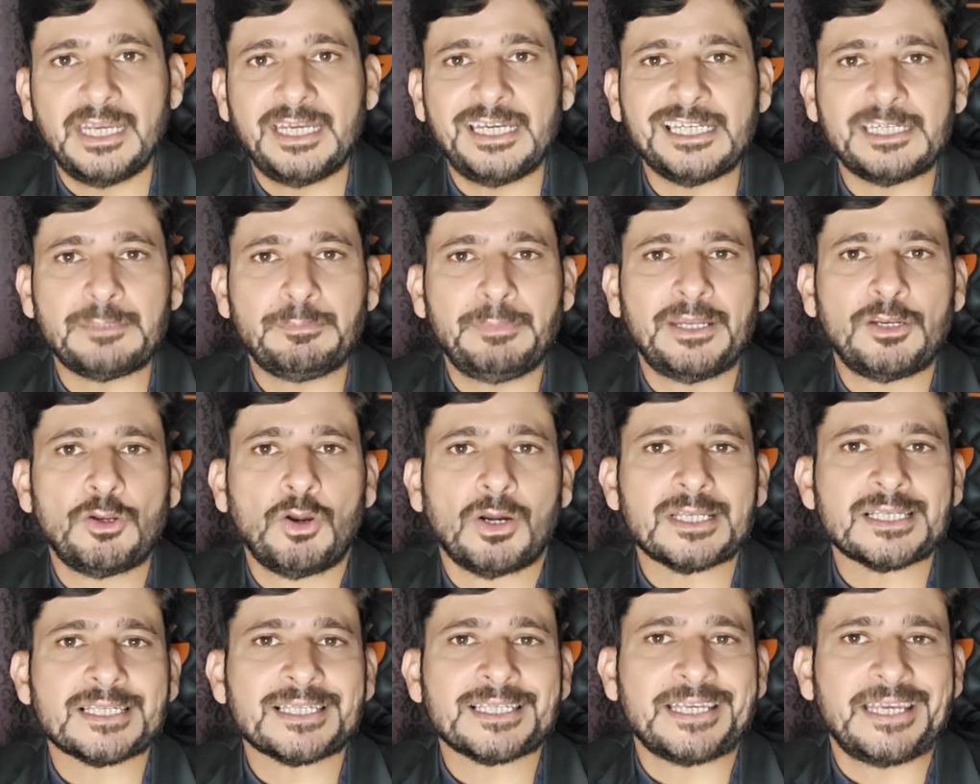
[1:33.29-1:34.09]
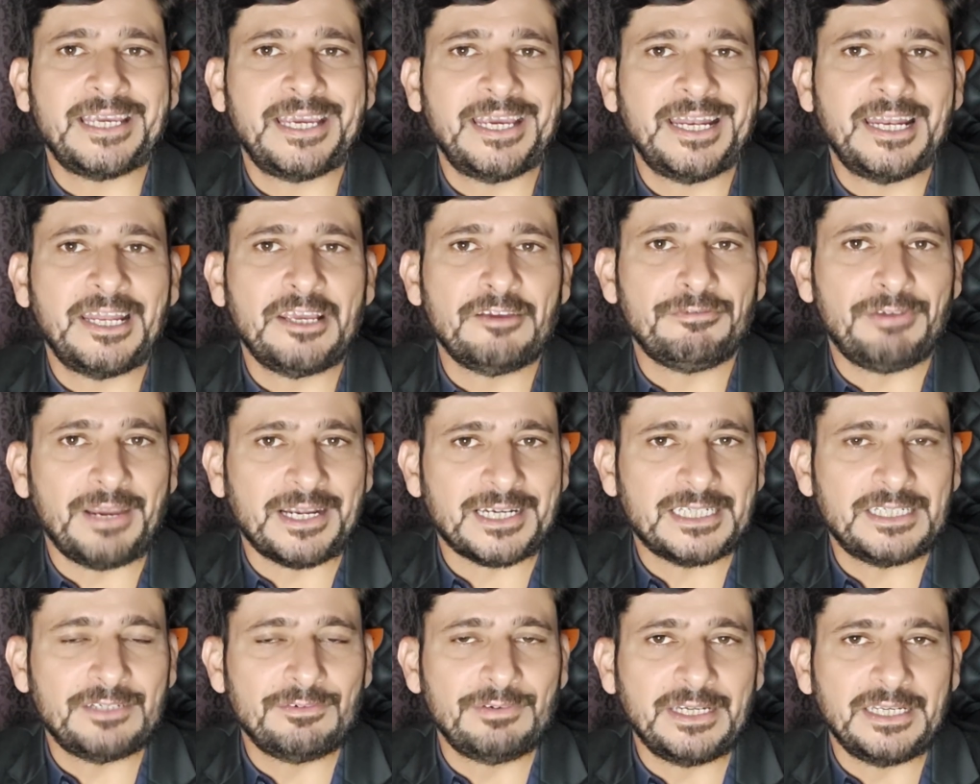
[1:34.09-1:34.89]
it may not scale
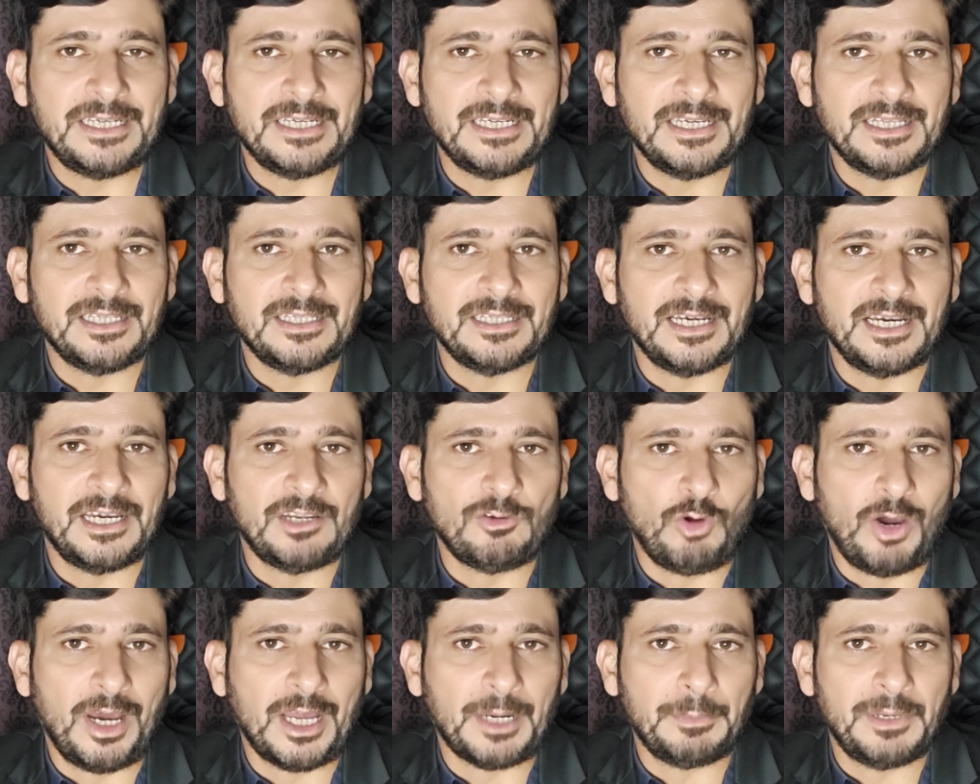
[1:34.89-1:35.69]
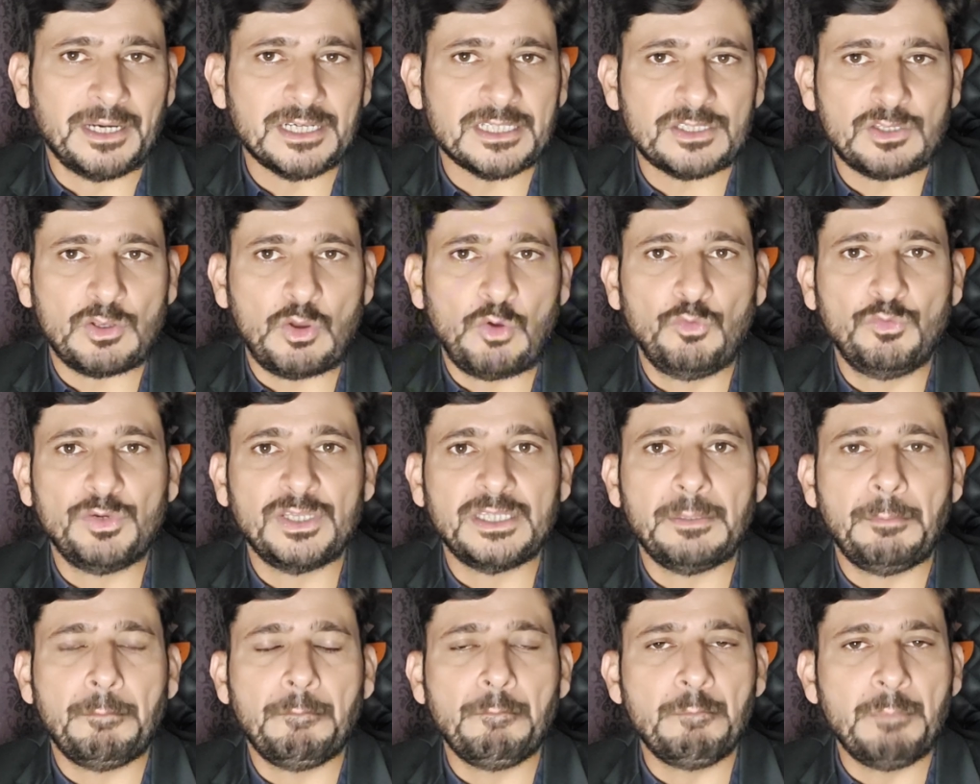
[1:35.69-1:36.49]
effectively in the environments
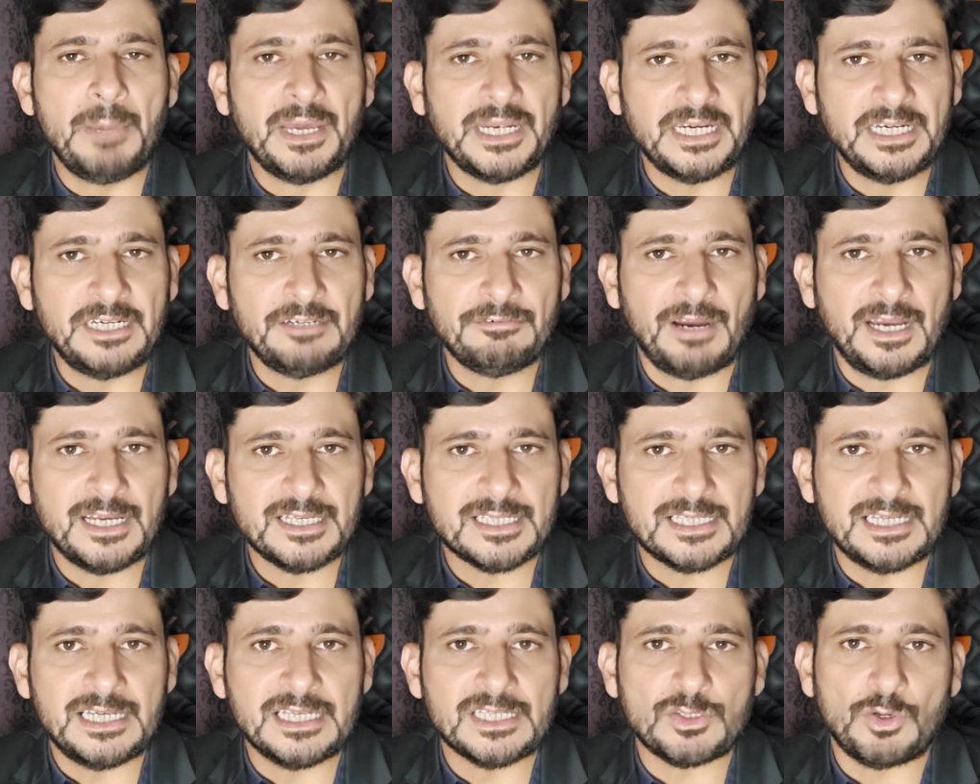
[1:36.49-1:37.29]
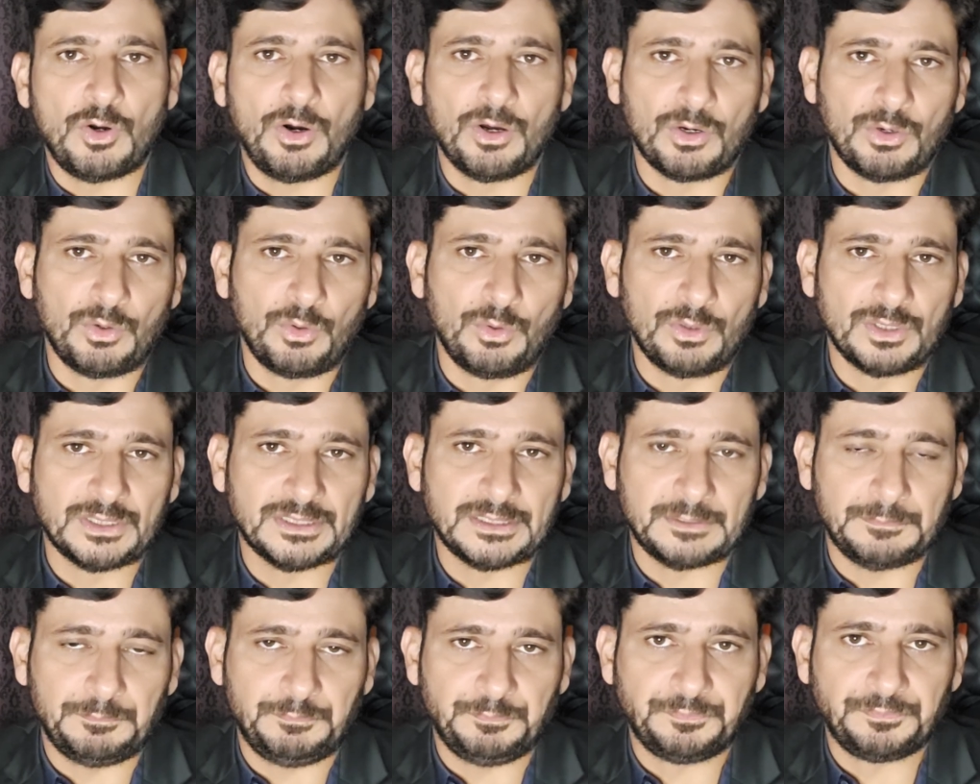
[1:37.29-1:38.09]
with many devices or
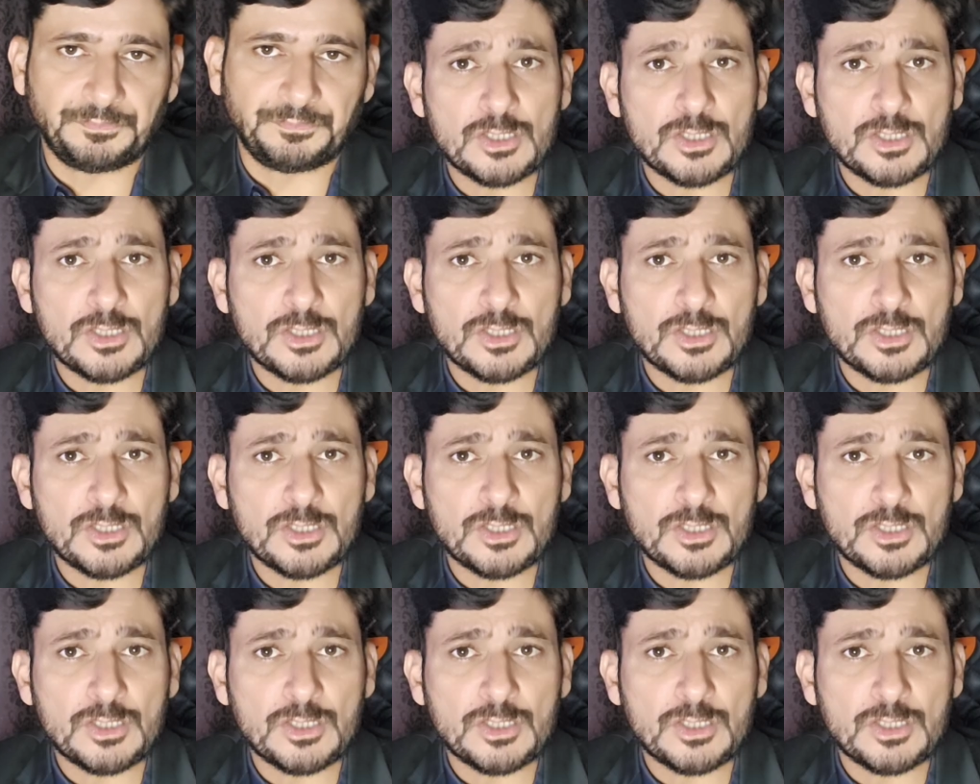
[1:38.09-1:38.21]
nodes.